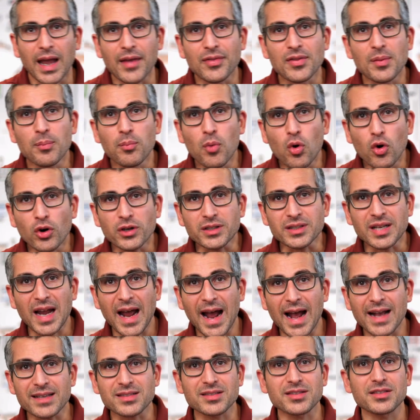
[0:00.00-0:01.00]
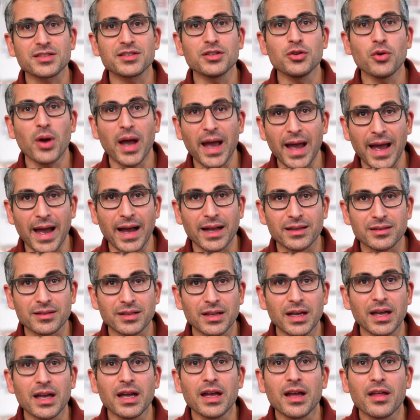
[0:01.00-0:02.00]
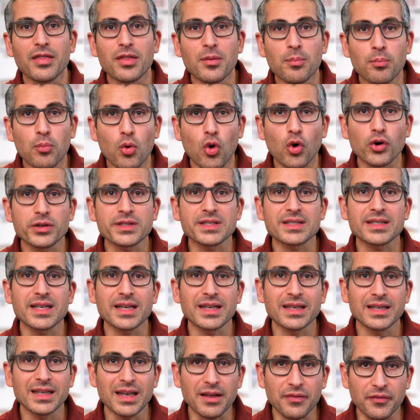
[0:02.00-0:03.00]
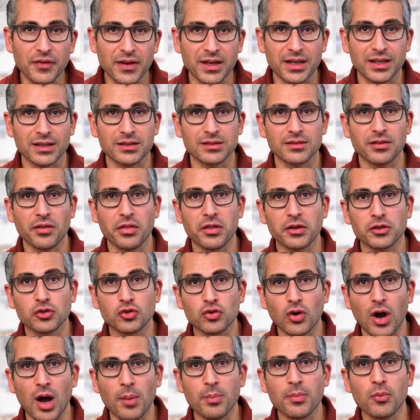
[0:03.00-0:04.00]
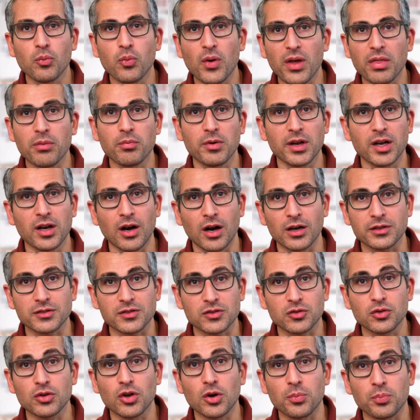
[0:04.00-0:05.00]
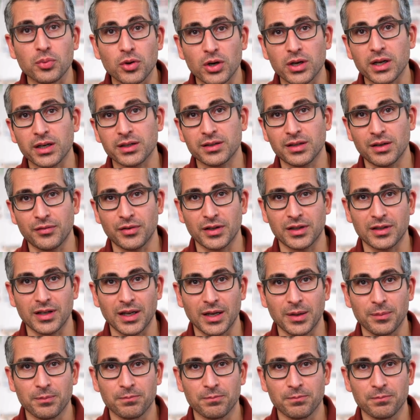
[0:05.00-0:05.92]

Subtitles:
And the more tasks you add, the more significant the drop with regards to your productivity.